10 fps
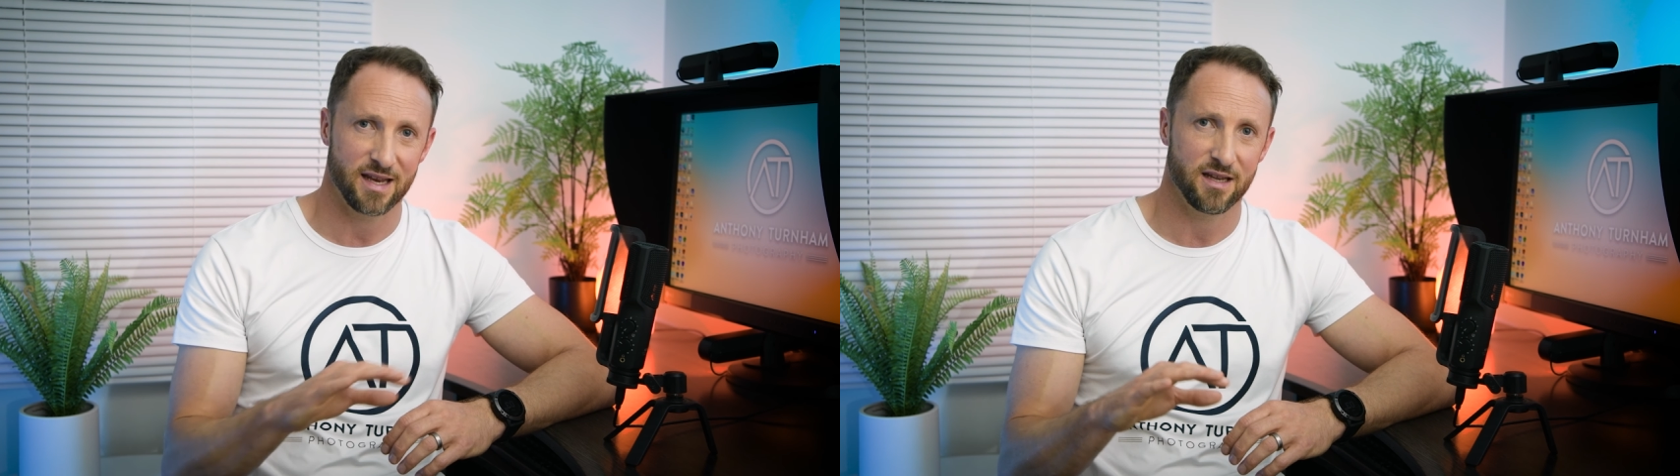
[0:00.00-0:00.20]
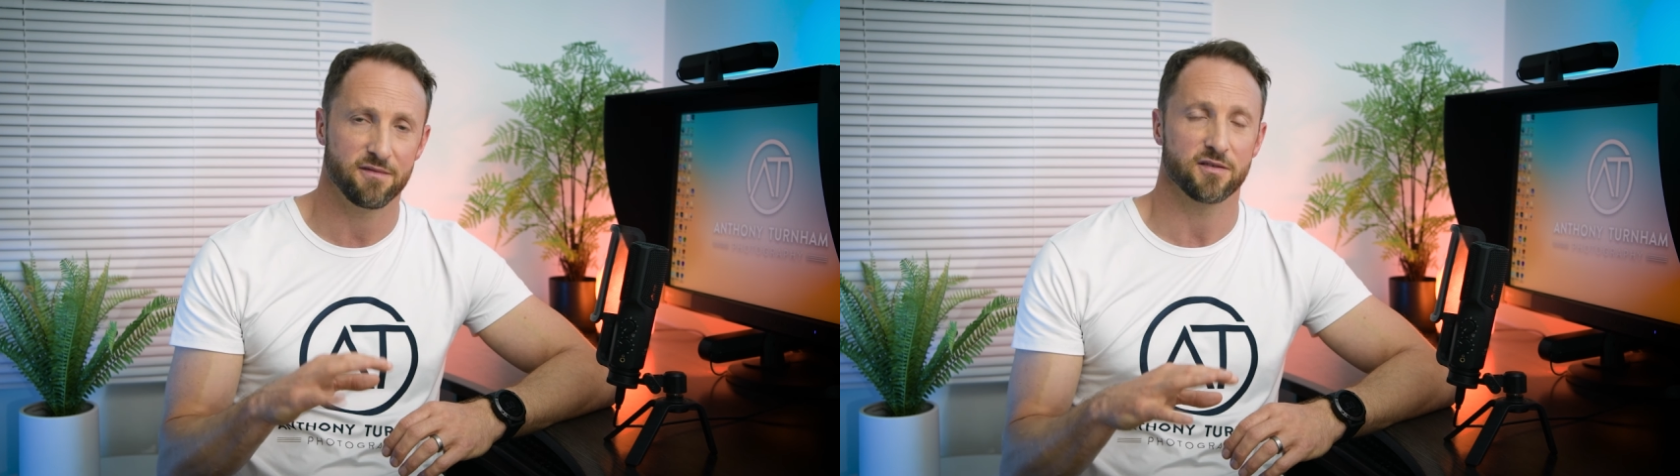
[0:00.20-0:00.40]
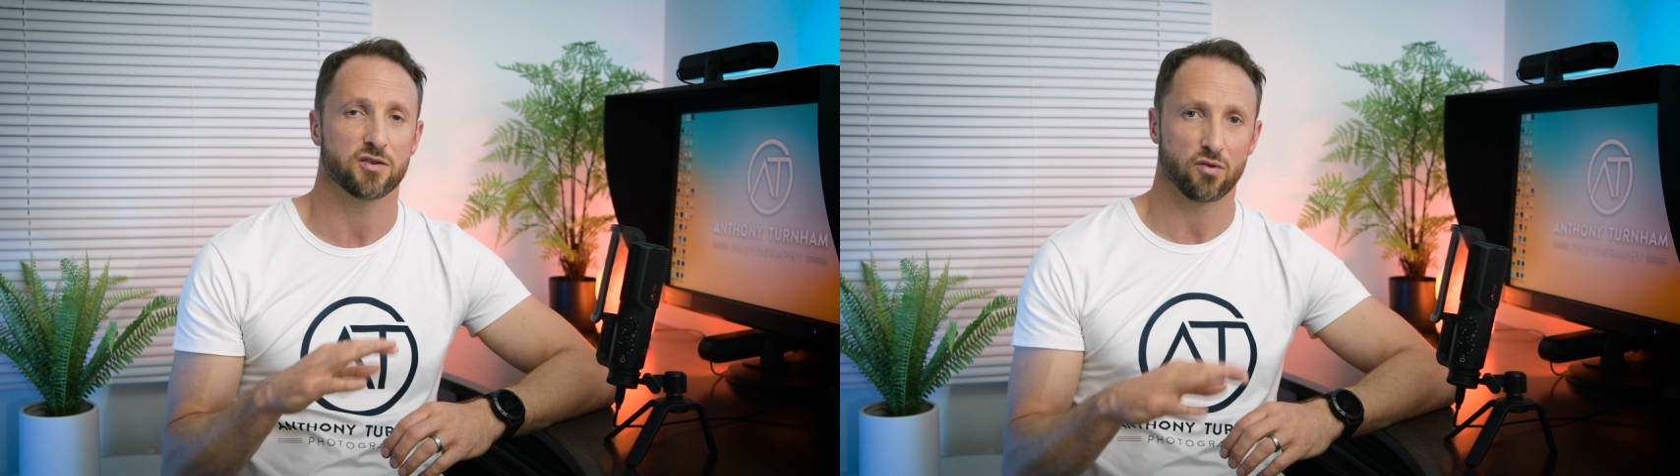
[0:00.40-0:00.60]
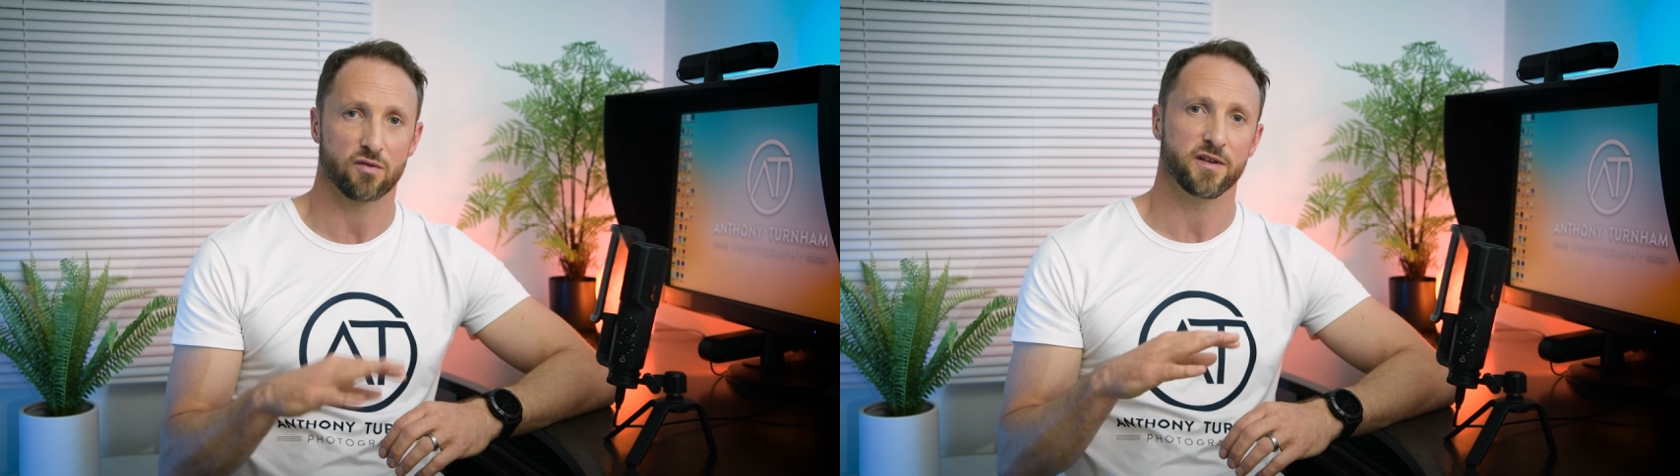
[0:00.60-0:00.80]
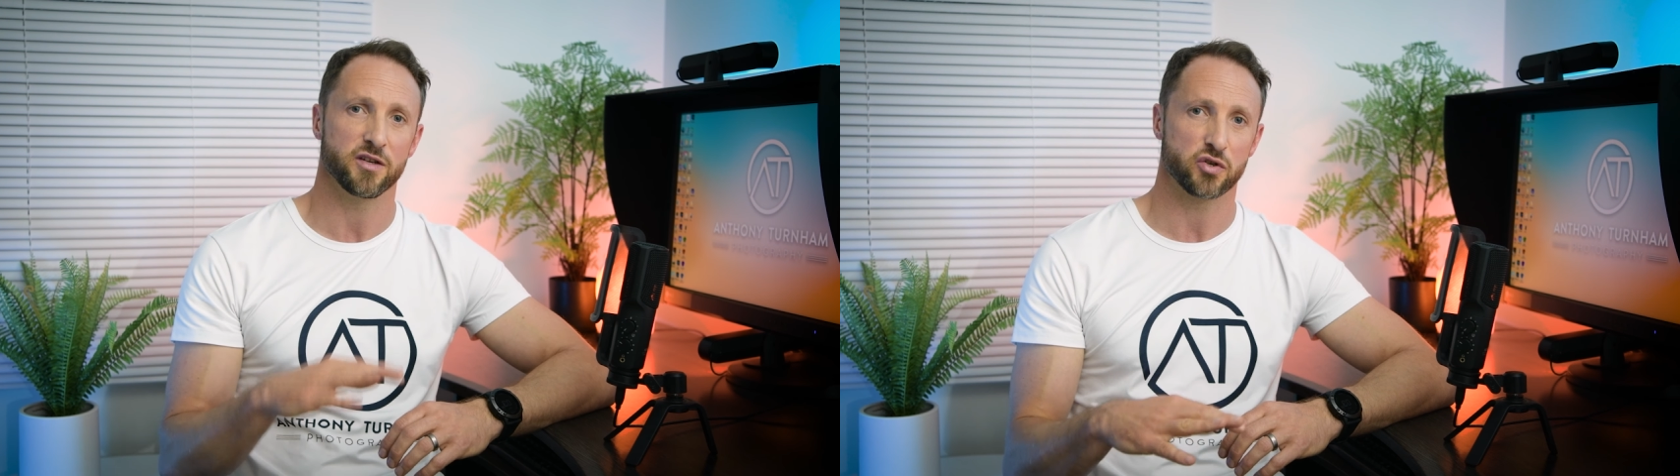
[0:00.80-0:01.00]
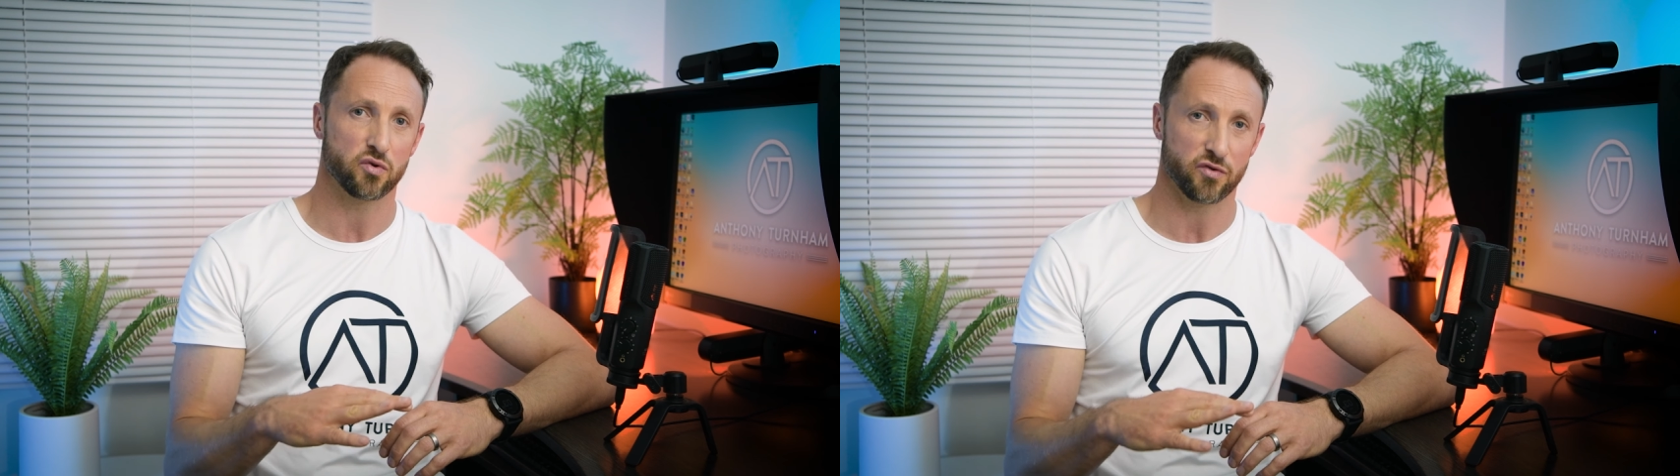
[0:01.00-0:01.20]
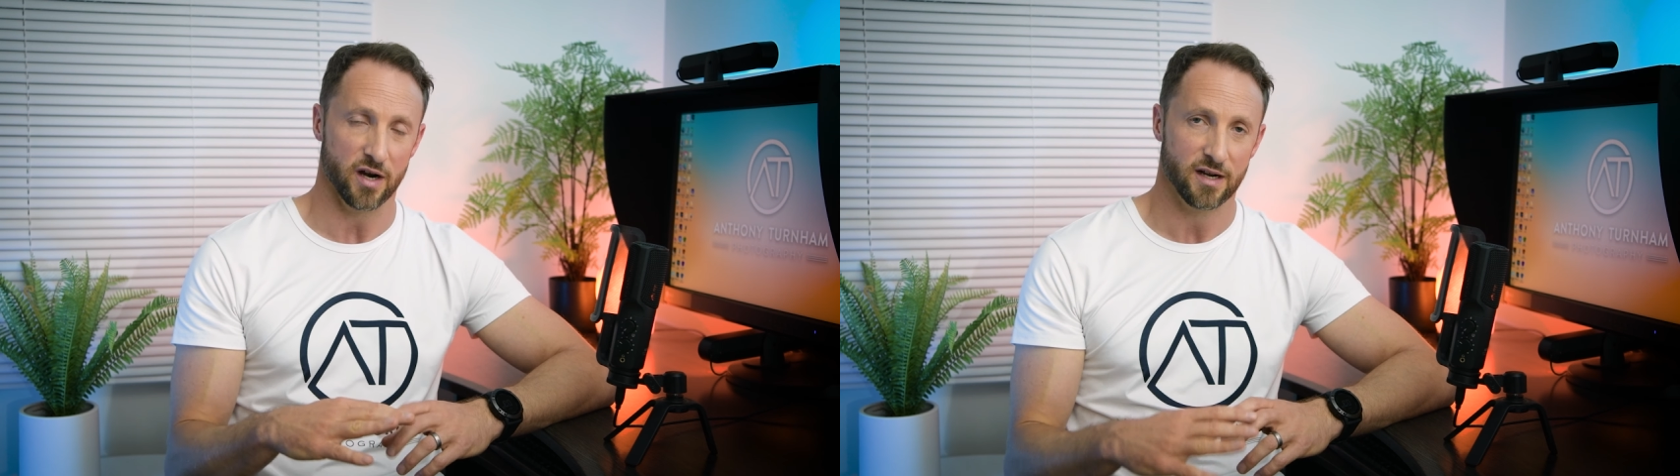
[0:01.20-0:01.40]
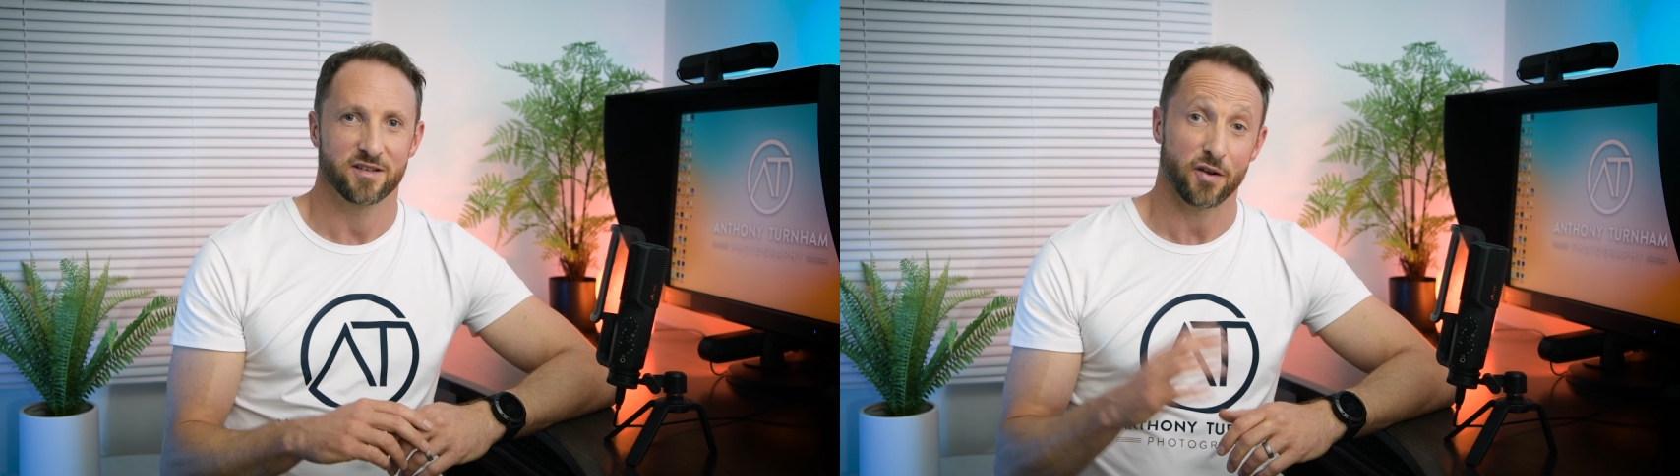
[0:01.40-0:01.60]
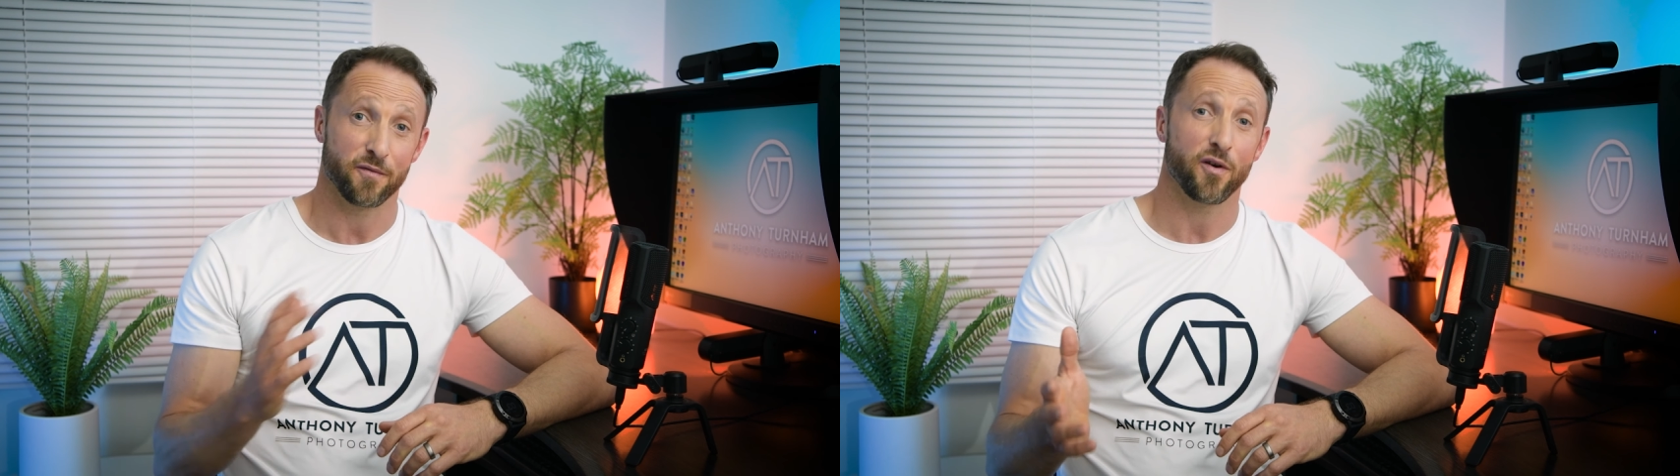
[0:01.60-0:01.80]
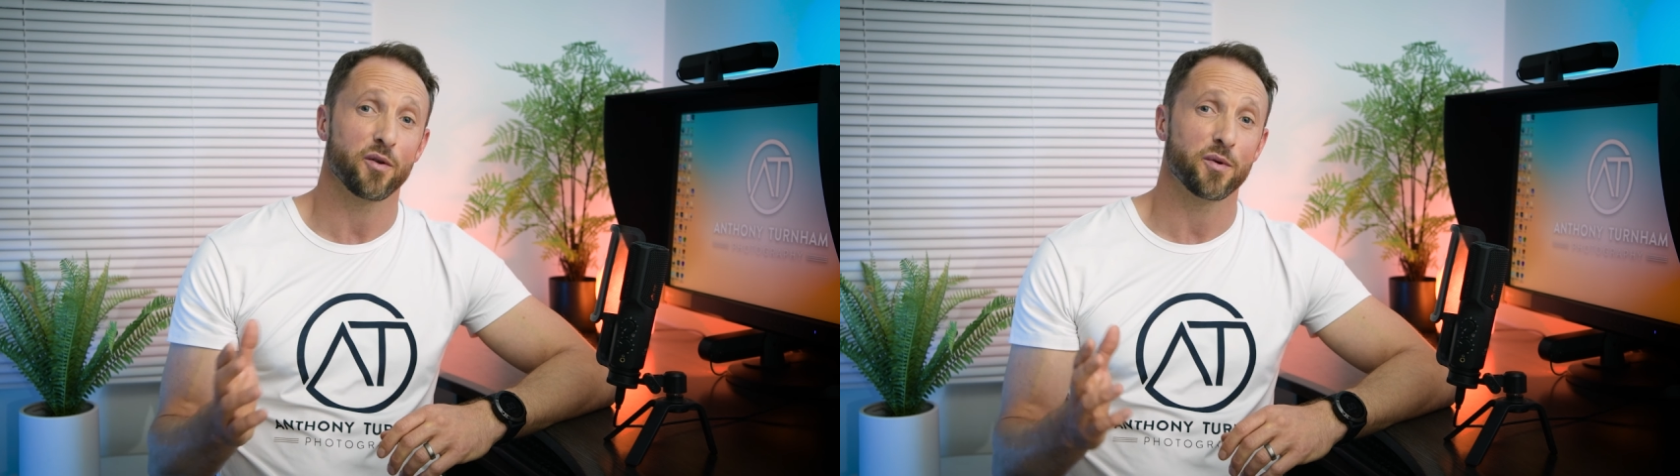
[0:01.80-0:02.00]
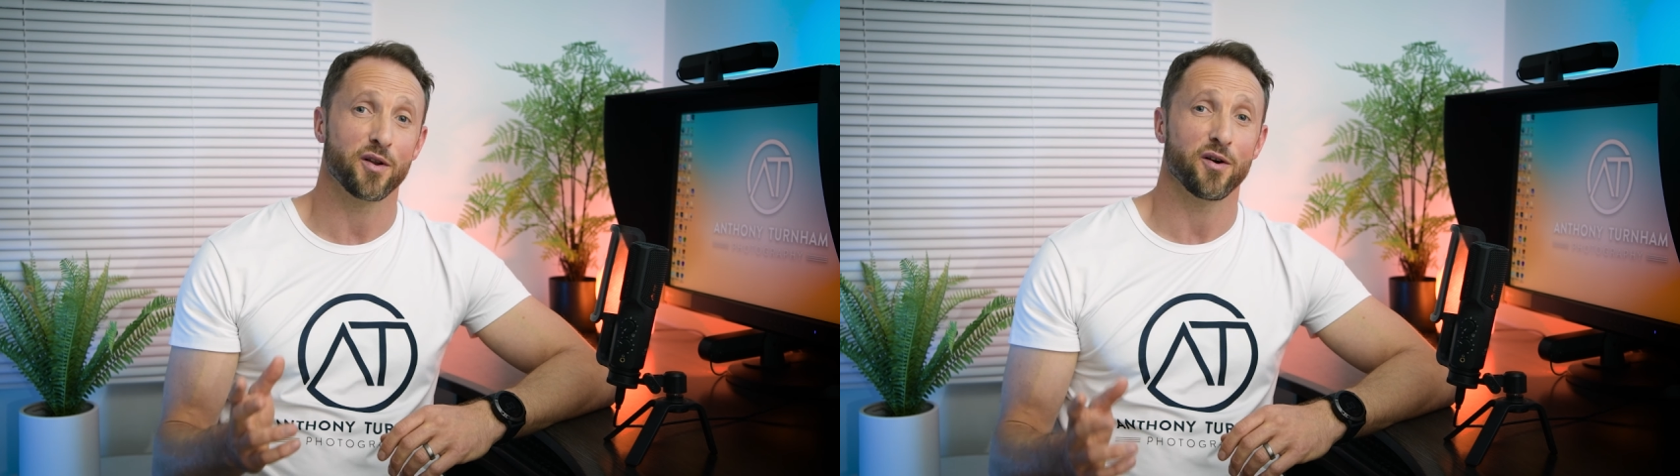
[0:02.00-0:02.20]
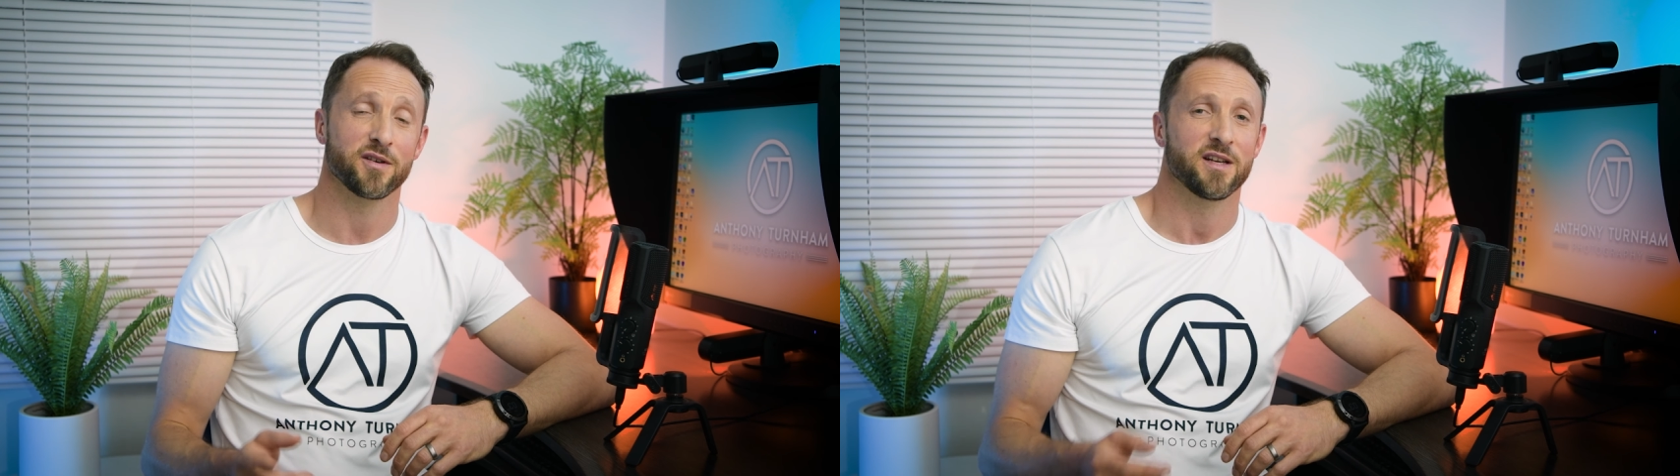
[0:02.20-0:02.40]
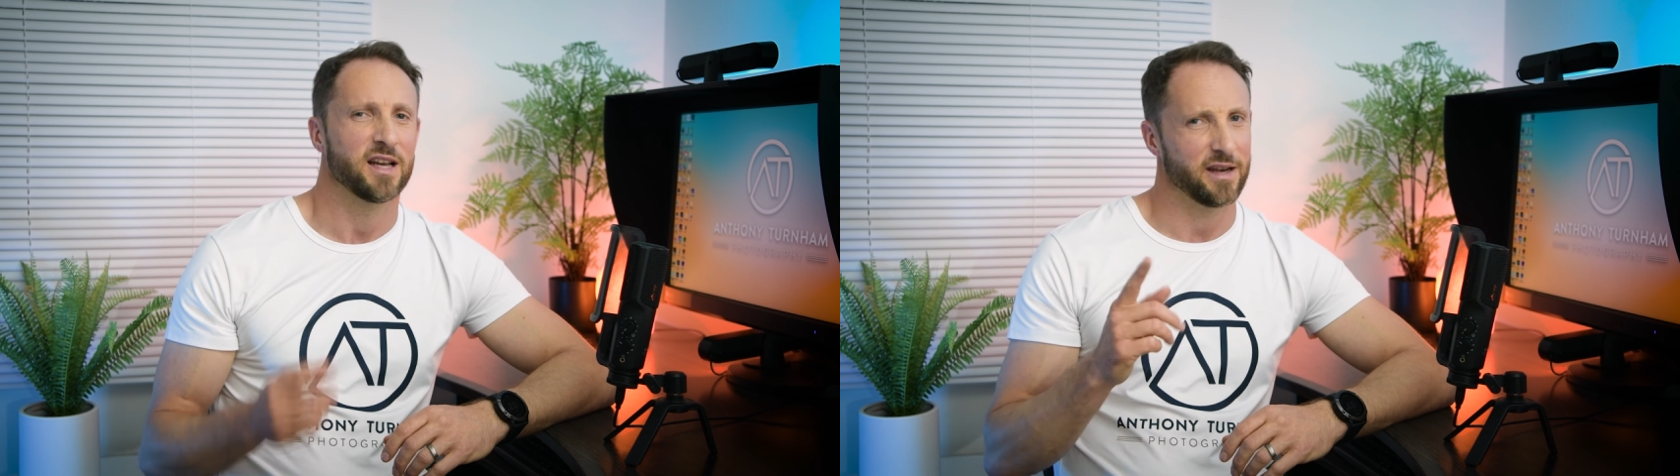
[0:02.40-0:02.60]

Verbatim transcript: any photography genre so follow along